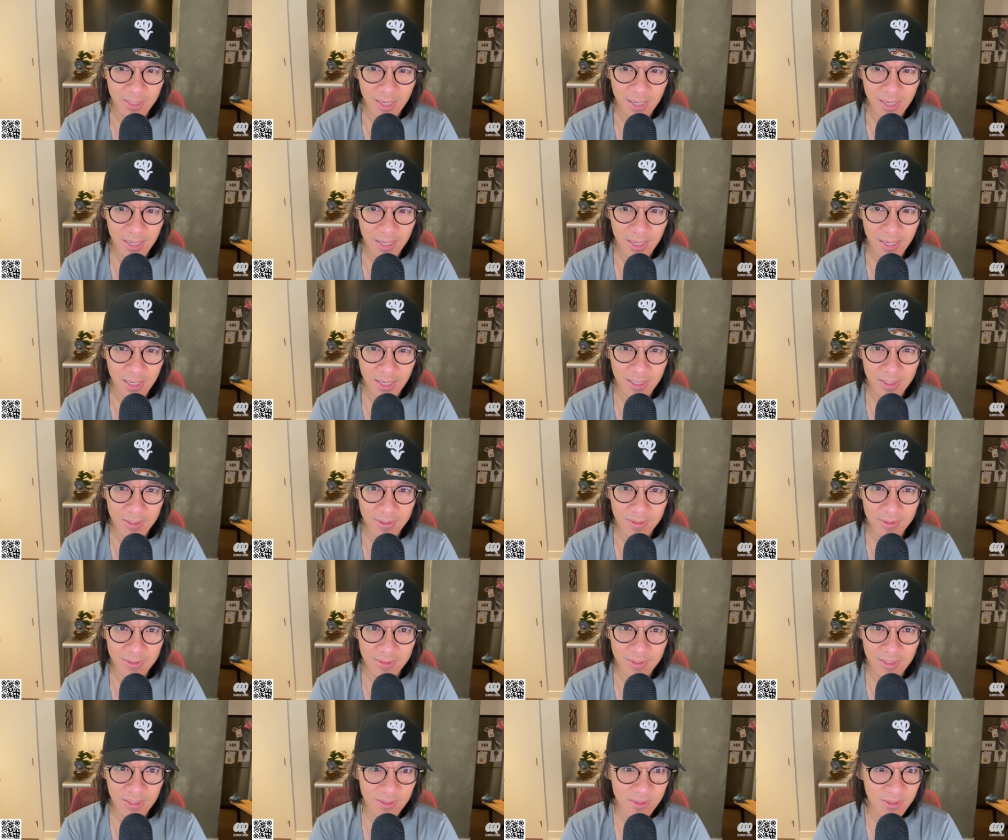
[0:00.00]

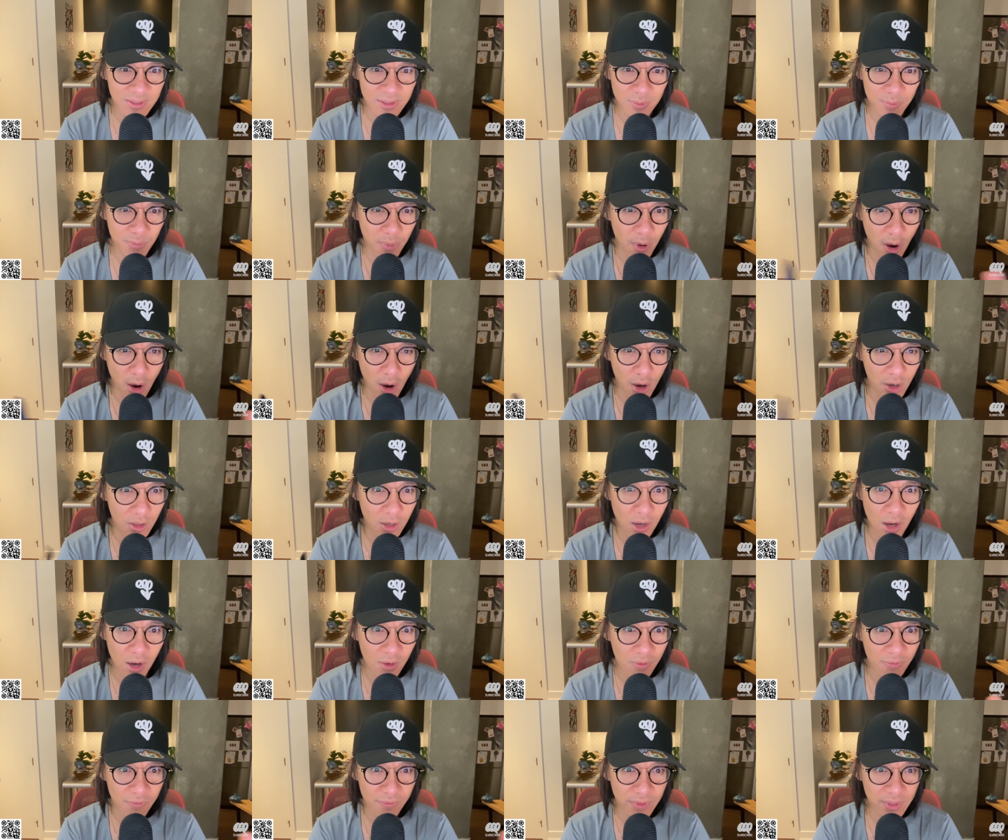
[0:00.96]
And this is part
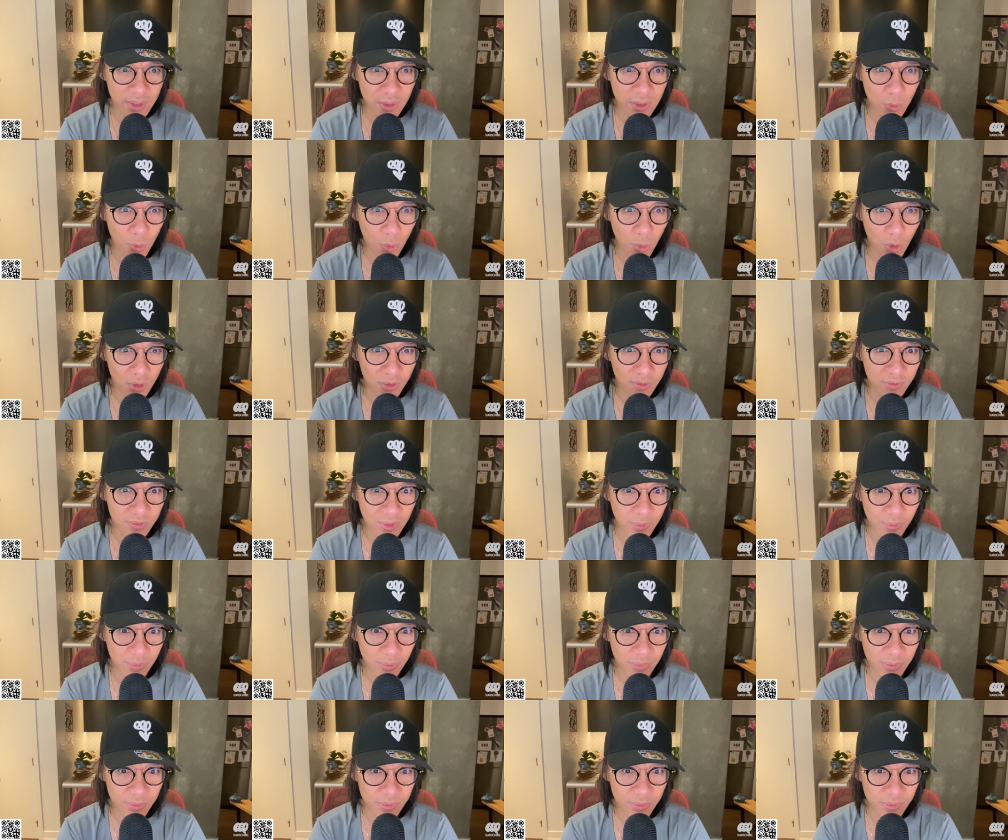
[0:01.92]
of the world of the